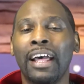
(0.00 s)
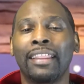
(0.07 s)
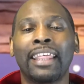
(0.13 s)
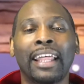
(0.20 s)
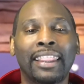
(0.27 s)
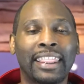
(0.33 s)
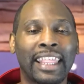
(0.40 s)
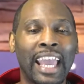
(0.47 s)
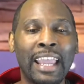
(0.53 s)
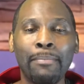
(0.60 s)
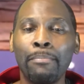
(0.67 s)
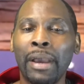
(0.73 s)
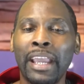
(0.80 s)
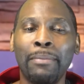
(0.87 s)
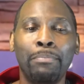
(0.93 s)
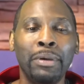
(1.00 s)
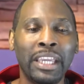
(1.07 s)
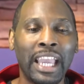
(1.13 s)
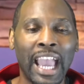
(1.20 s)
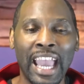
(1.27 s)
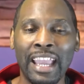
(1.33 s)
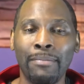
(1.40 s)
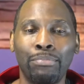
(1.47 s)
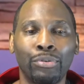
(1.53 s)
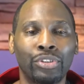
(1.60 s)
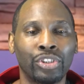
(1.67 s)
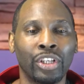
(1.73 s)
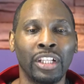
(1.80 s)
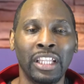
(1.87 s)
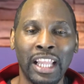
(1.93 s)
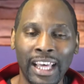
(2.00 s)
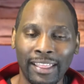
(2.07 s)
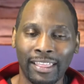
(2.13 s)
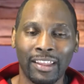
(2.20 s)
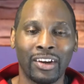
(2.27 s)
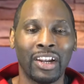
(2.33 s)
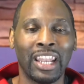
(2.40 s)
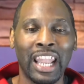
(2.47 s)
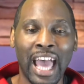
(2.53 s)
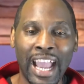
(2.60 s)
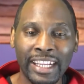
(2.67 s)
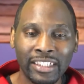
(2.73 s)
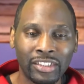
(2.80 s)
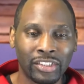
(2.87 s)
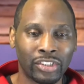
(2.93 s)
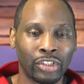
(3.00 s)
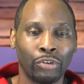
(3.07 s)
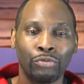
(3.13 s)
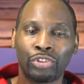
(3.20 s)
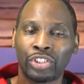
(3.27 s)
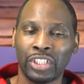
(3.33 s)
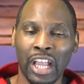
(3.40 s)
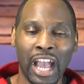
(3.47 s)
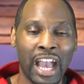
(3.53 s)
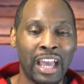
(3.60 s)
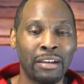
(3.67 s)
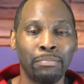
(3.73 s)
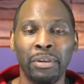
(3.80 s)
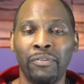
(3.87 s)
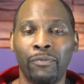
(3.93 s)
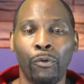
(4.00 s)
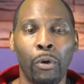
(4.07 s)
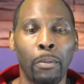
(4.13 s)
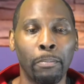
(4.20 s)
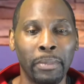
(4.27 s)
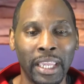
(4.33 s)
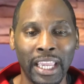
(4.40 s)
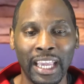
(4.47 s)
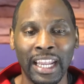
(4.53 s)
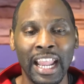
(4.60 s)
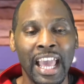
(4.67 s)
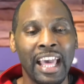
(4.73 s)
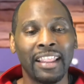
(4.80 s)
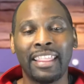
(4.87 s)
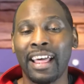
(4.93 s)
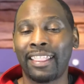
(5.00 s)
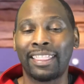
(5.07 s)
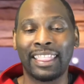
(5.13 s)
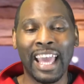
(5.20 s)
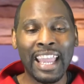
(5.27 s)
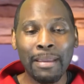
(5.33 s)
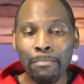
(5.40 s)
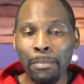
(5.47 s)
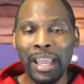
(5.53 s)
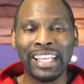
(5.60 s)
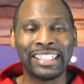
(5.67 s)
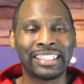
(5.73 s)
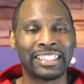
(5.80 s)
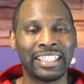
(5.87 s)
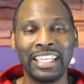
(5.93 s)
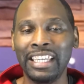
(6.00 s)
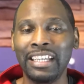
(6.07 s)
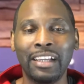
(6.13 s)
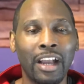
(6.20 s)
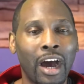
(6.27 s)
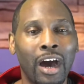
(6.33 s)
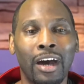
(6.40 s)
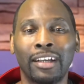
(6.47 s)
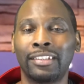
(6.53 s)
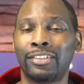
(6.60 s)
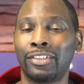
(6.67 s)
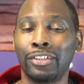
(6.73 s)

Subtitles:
that they may be able to let their light so shine before men that they may see God's